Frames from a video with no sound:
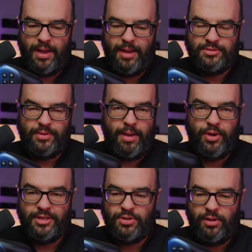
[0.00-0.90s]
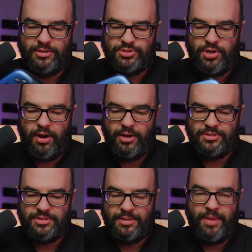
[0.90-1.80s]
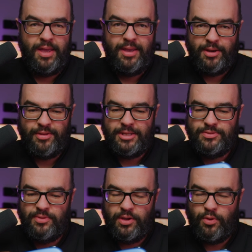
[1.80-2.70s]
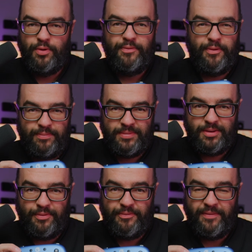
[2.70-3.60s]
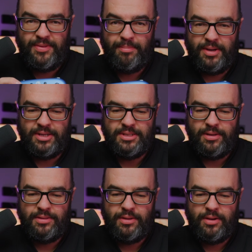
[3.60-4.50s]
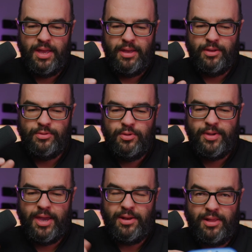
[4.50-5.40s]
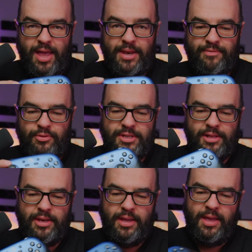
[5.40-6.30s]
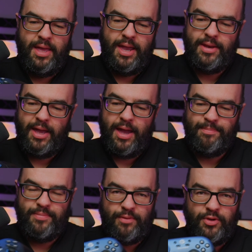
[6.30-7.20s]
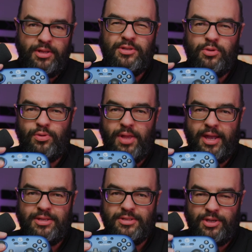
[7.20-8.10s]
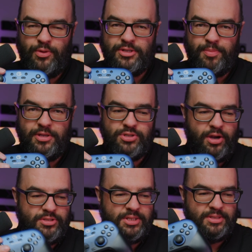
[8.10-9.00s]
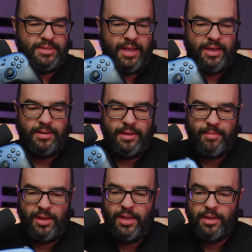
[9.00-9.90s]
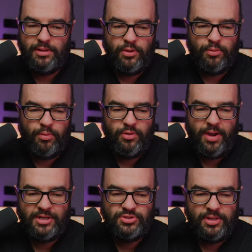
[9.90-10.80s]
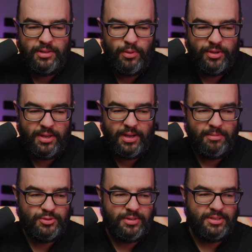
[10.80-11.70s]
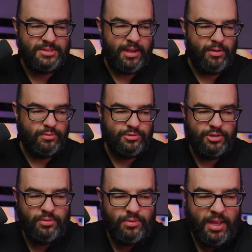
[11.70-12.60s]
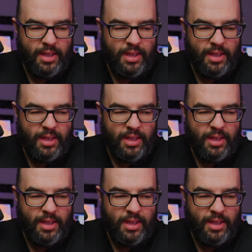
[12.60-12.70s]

so that way it's always charged, and that's really cool for $50 and under. You do get a lot of utility, and I really do like this USB charging stand. I like it a little more actually than the one that comes with the Cyclone 2.